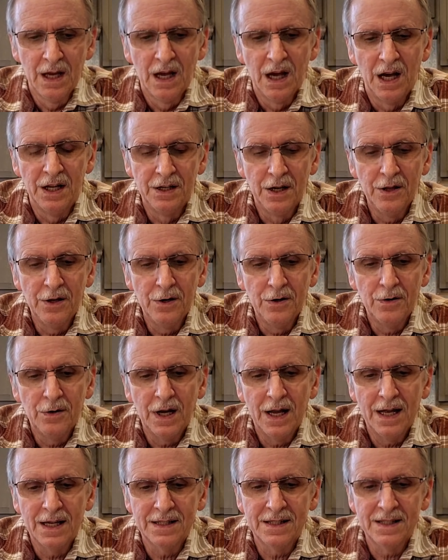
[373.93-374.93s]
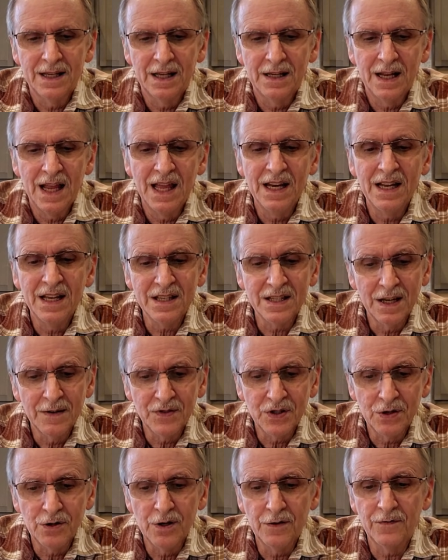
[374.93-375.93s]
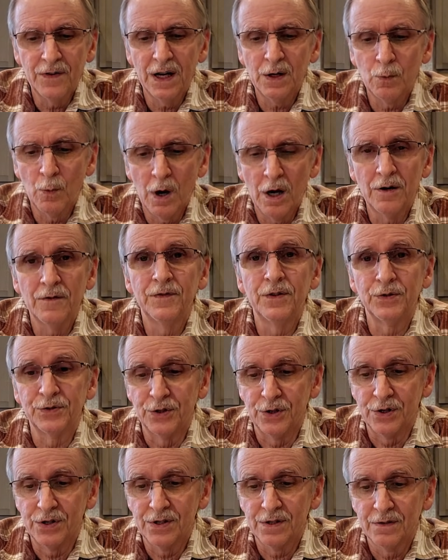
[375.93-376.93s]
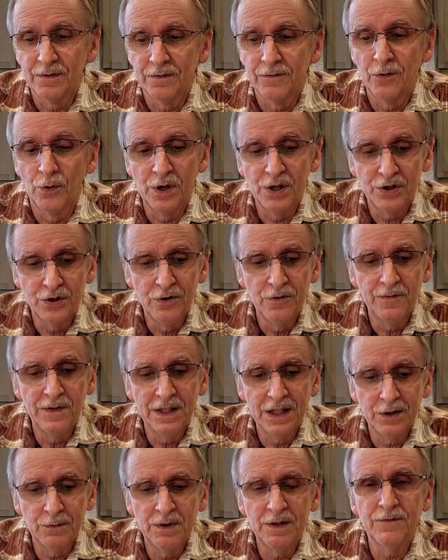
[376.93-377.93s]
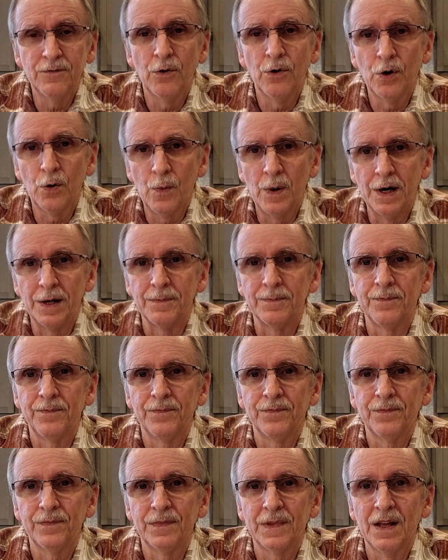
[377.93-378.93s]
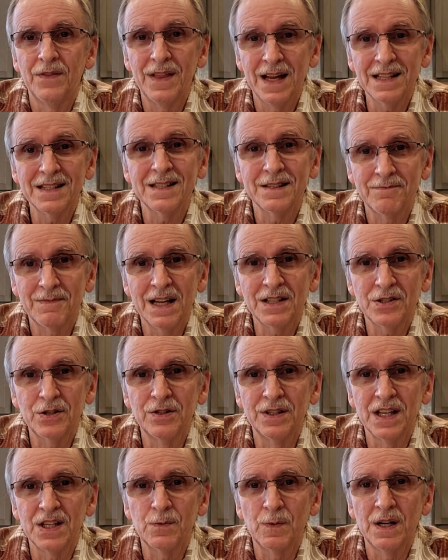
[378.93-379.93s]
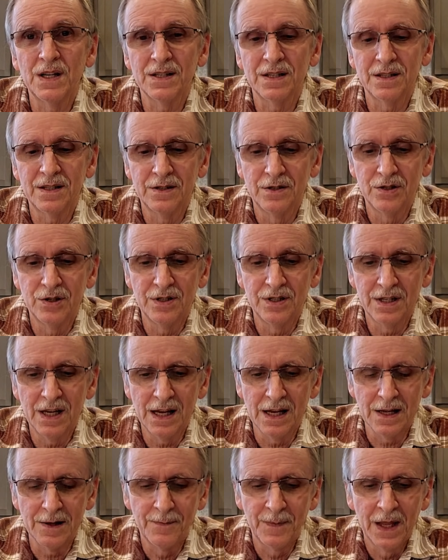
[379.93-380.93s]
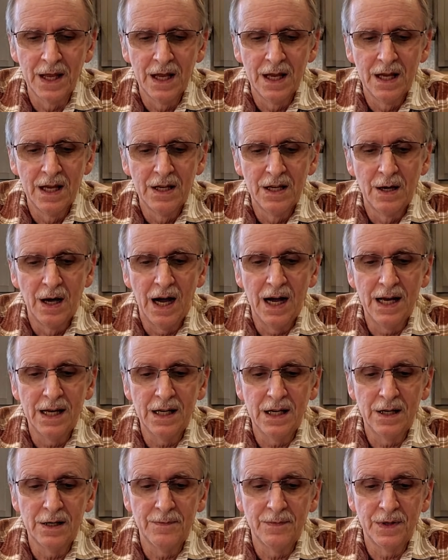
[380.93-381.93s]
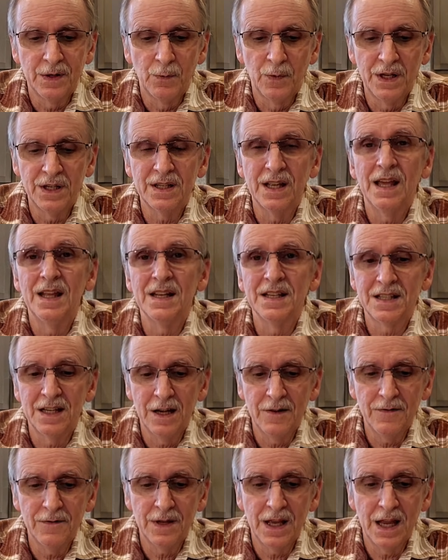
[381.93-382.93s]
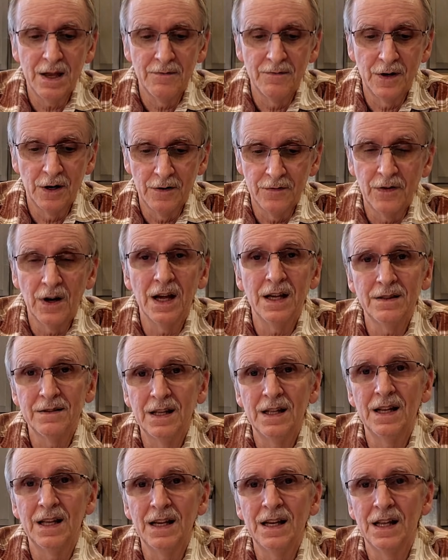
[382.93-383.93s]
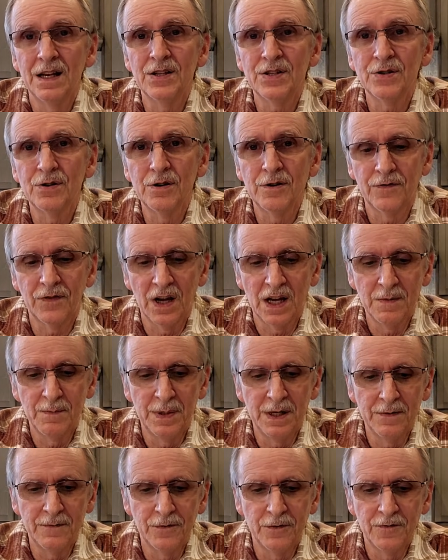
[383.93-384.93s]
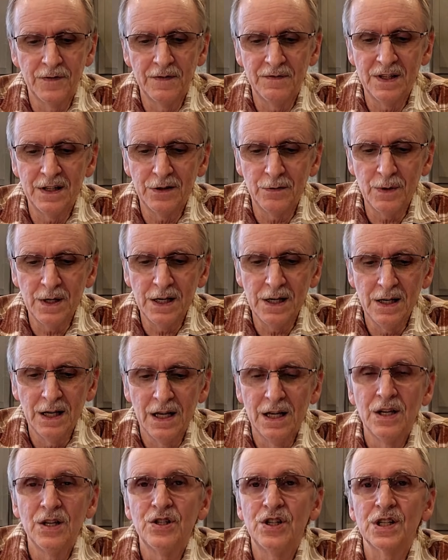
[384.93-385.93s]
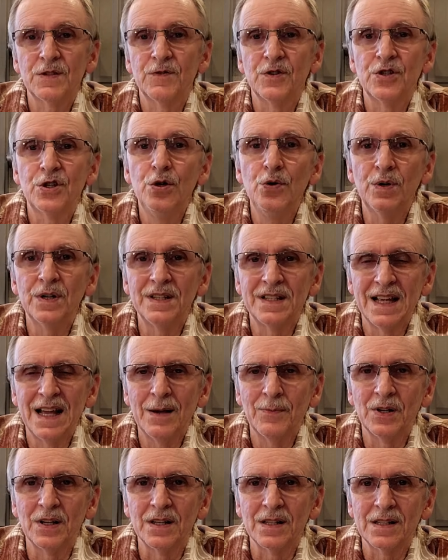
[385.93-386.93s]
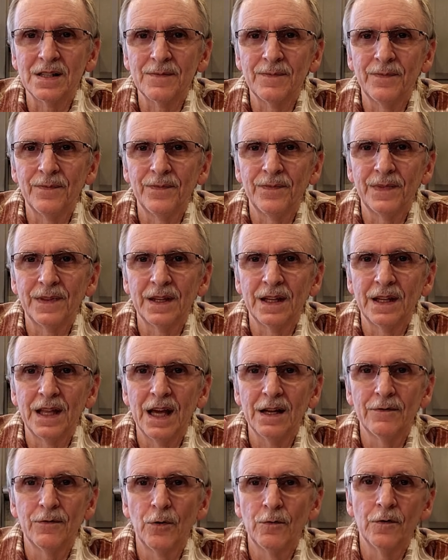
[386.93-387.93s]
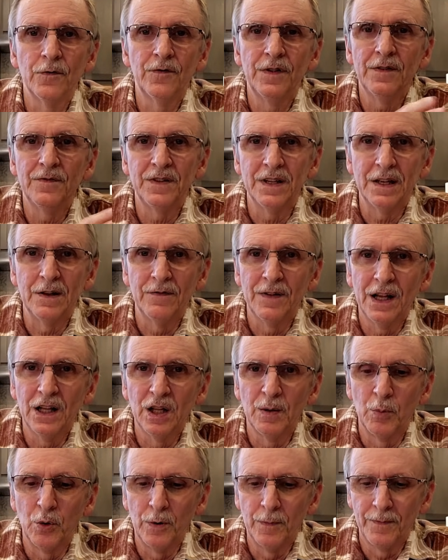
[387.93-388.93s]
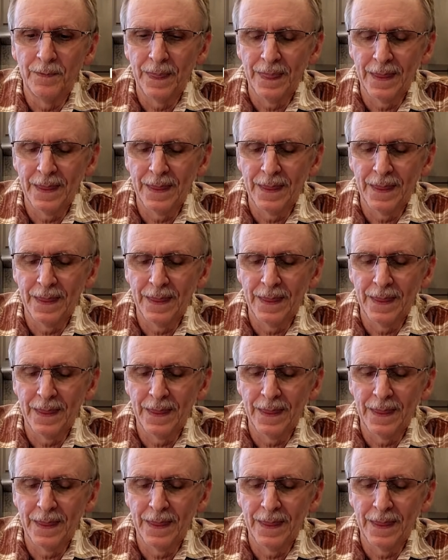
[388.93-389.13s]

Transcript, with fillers: Another ad said NSF certified water filters, 4253401. And that's, that's good. That's the way it should say it. I uh, went to NSF and verified that it is certified, but for 53, just for two contaminants out of over 50 available.